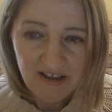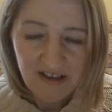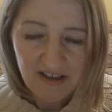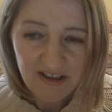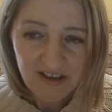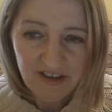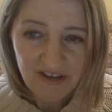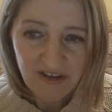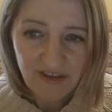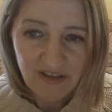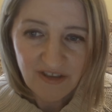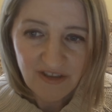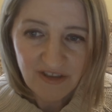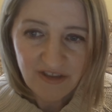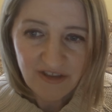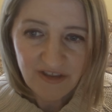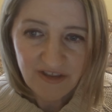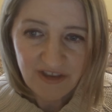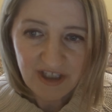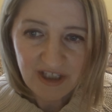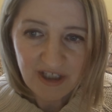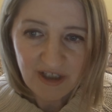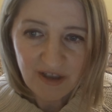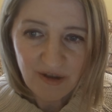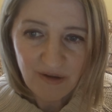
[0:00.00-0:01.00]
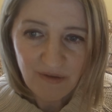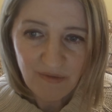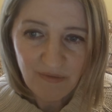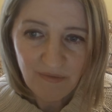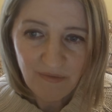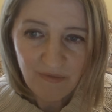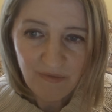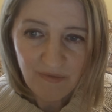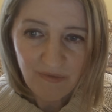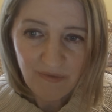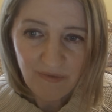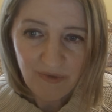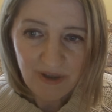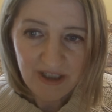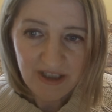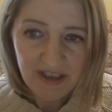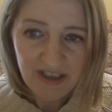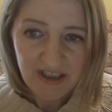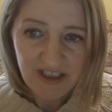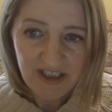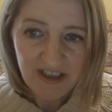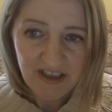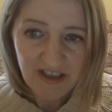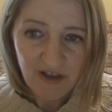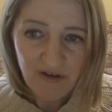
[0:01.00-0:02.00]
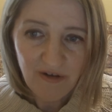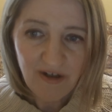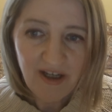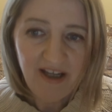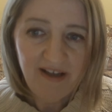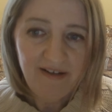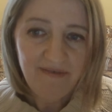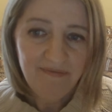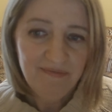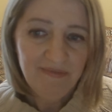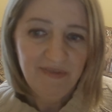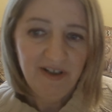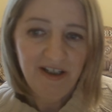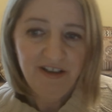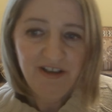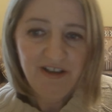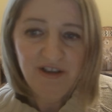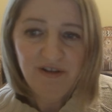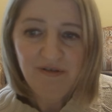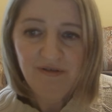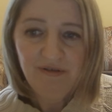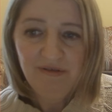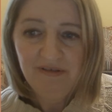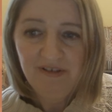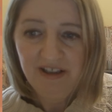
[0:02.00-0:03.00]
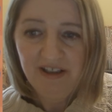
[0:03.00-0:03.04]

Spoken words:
I think we need, okay, I know